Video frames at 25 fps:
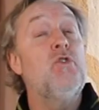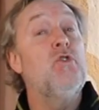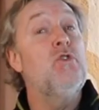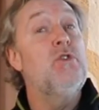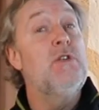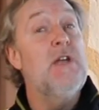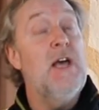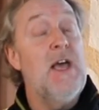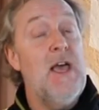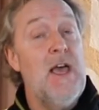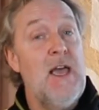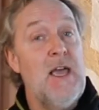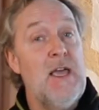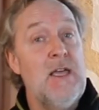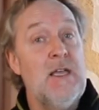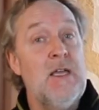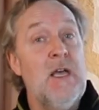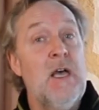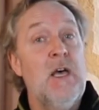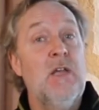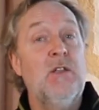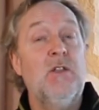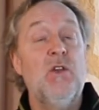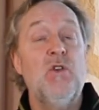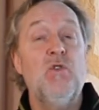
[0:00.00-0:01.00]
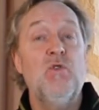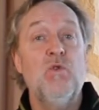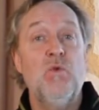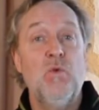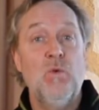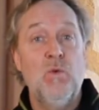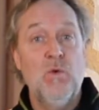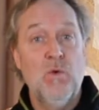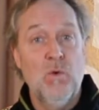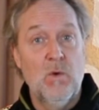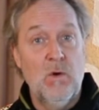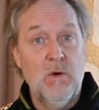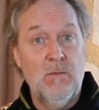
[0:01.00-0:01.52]
Today, the new
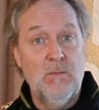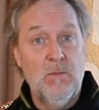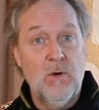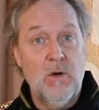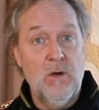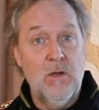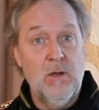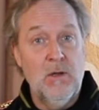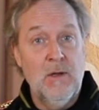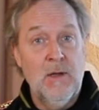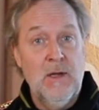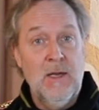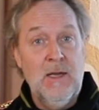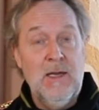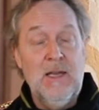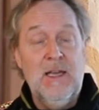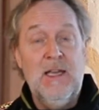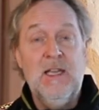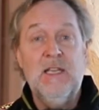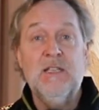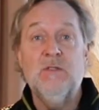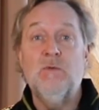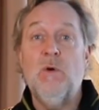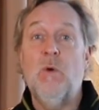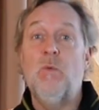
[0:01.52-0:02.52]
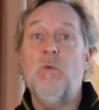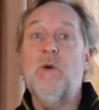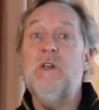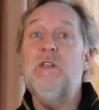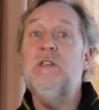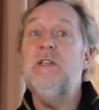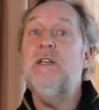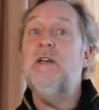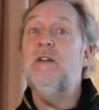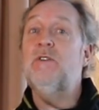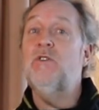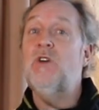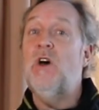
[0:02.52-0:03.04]
normal is when we
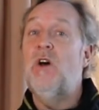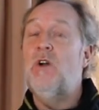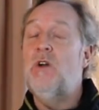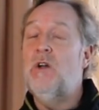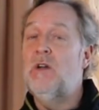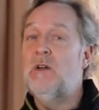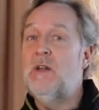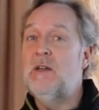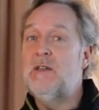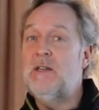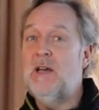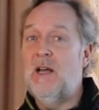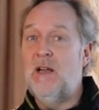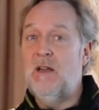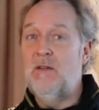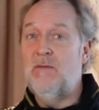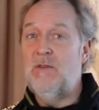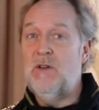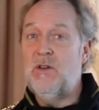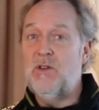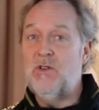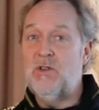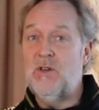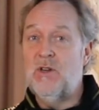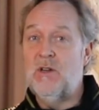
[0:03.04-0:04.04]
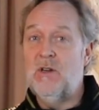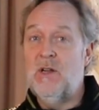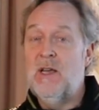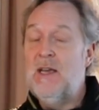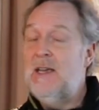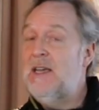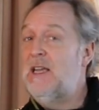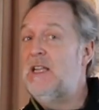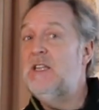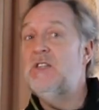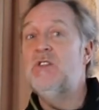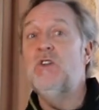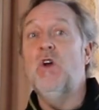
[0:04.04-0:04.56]
turn on the television,
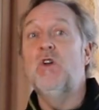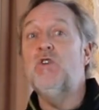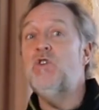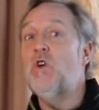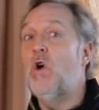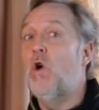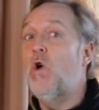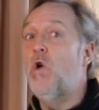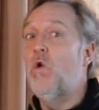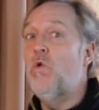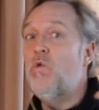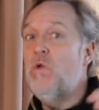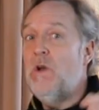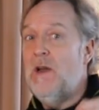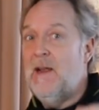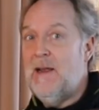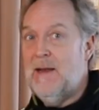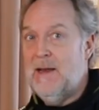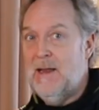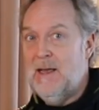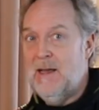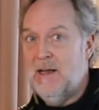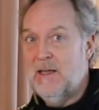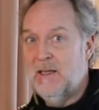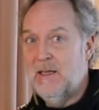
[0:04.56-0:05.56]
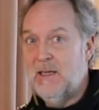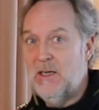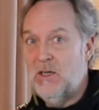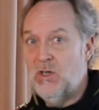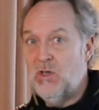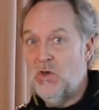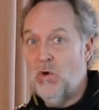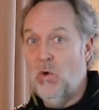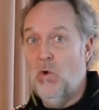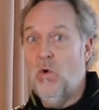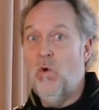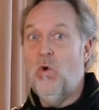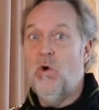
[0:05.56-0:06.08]
it's not only in English
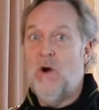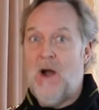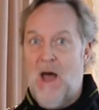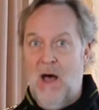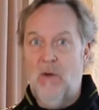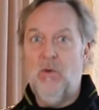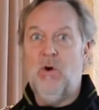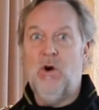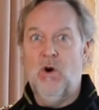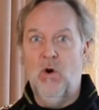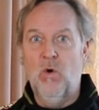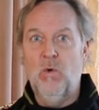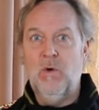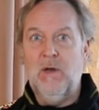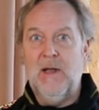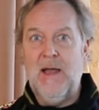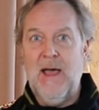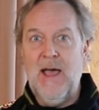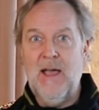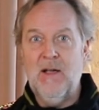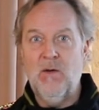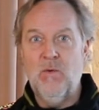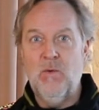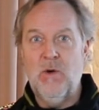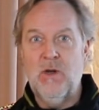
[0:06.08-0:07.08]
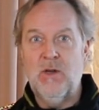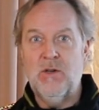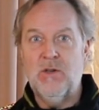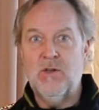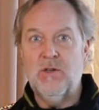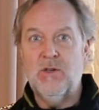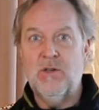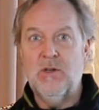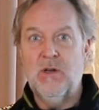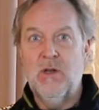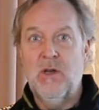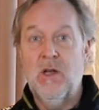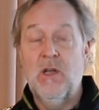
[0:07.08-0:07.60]
or our own
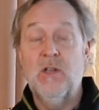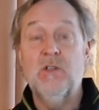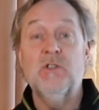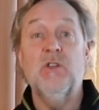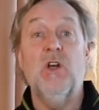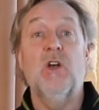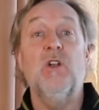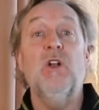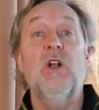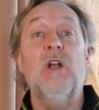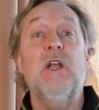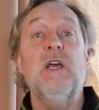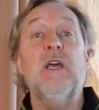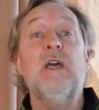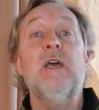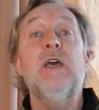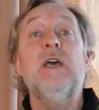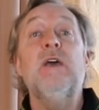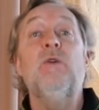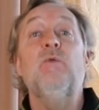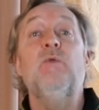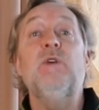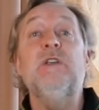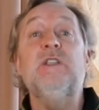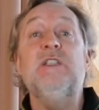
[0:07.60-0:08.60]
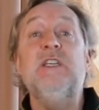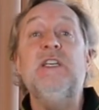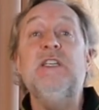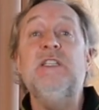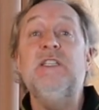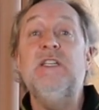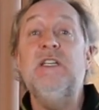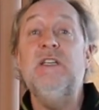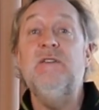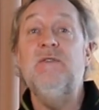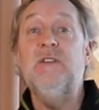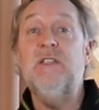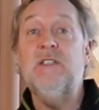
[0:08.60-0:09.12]
language. Suddenly, we see
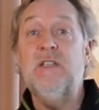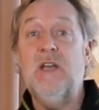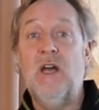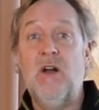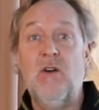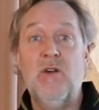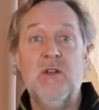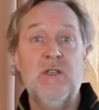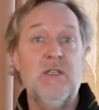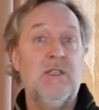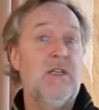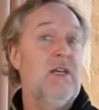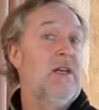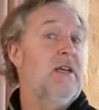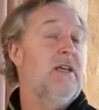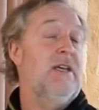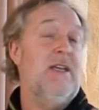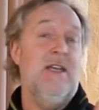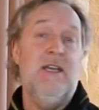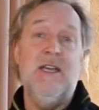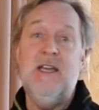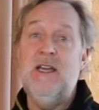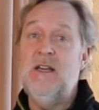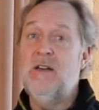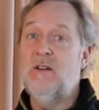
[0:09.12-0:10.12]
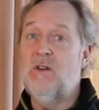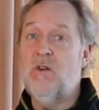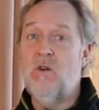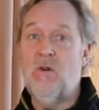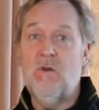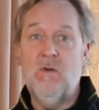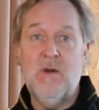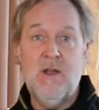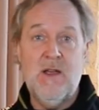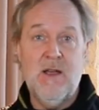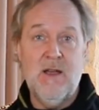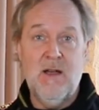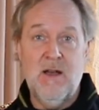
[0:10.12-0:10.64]
TV series in
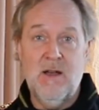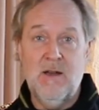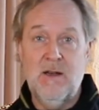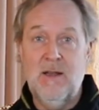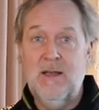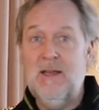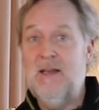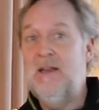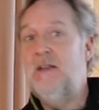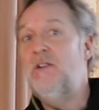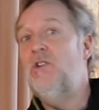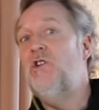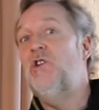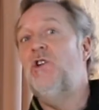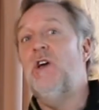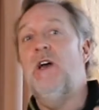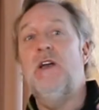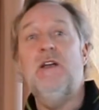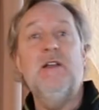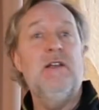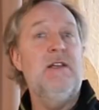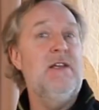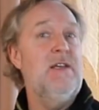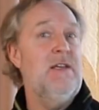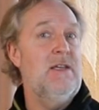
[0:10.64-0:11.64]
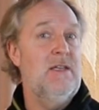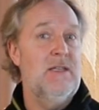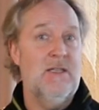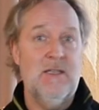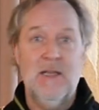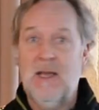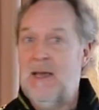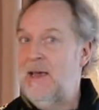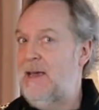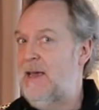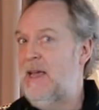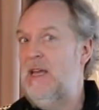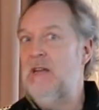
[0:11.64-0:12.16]
Korean, in Chinese,
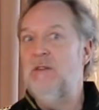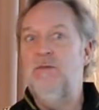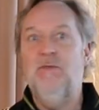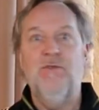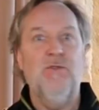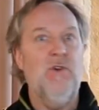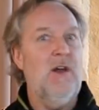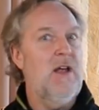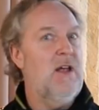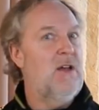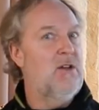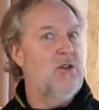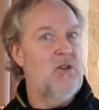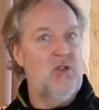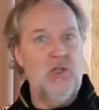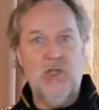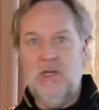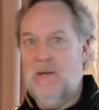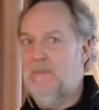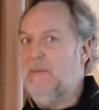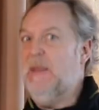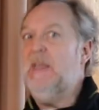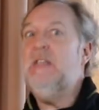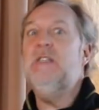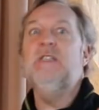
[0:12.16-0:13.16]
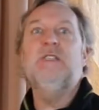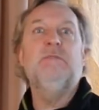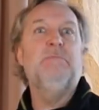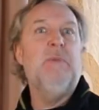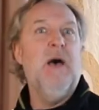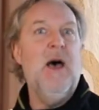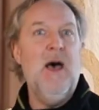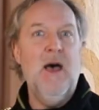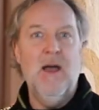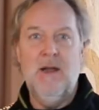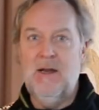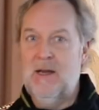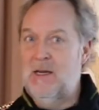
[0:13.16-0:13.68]
in French, in
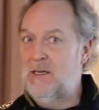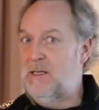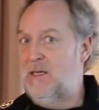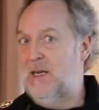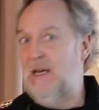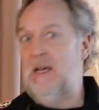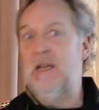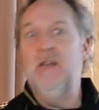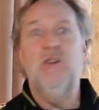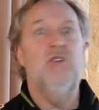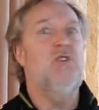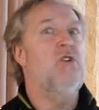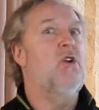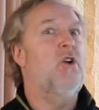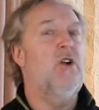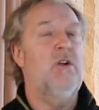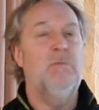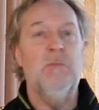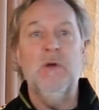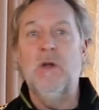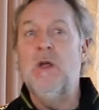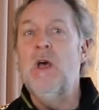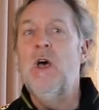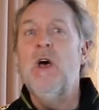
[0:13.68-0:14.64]
Spanish, in German,